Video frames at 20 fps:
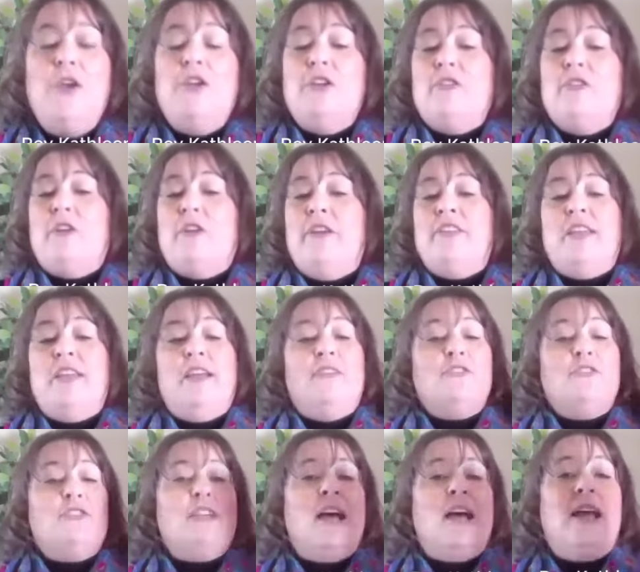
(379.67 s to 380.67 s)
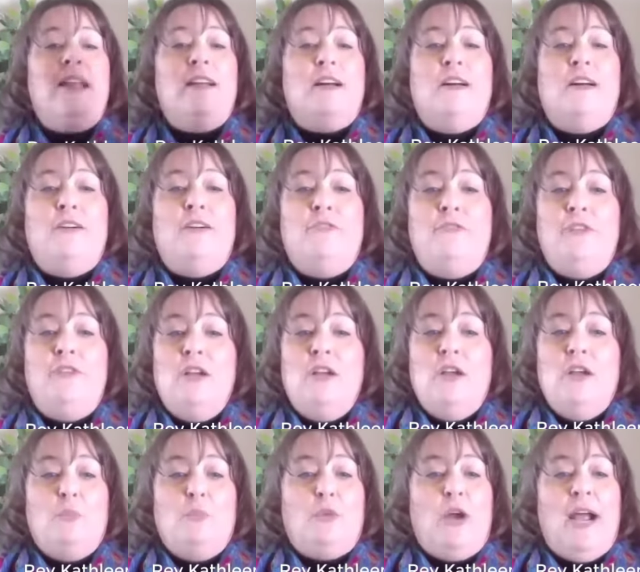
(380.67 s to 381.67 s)
You're on the other side of,
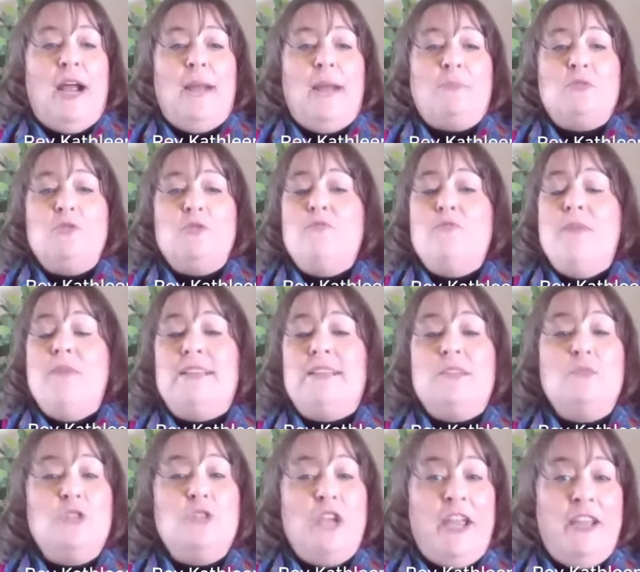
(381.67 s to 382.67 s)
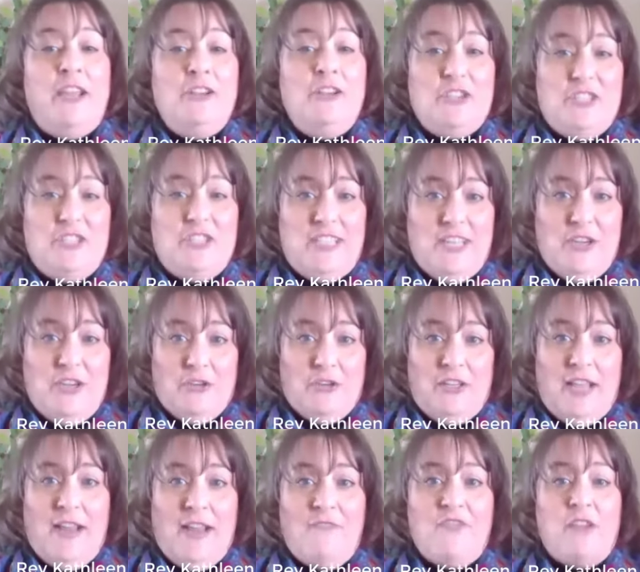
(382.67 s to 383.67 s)
perhaps you've made some changes in your
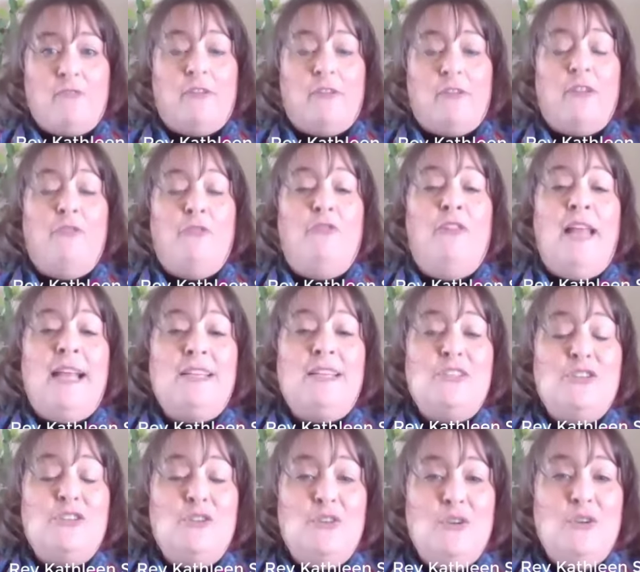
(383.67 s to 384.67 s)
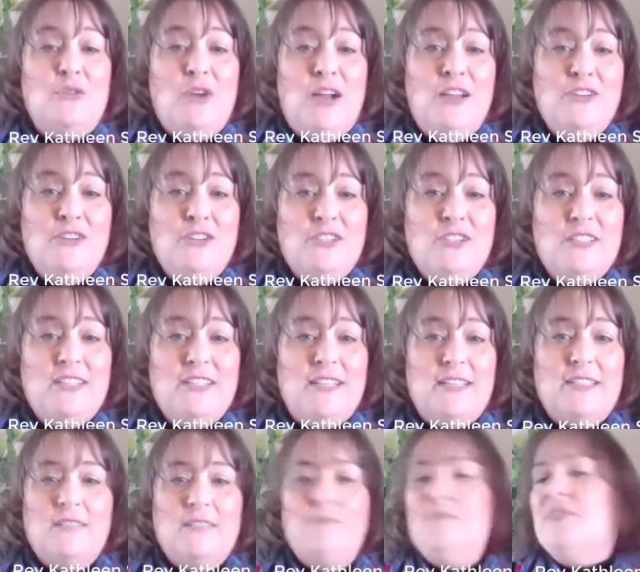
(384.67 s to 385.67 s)
life that reflect your new
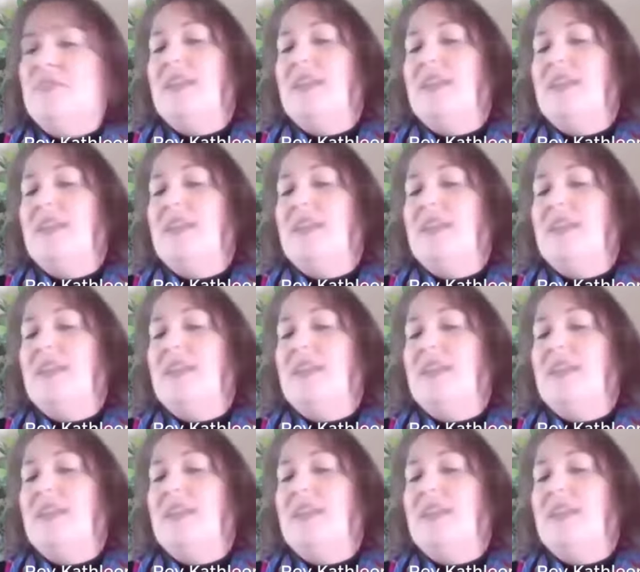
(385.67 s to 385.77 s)
consciousness.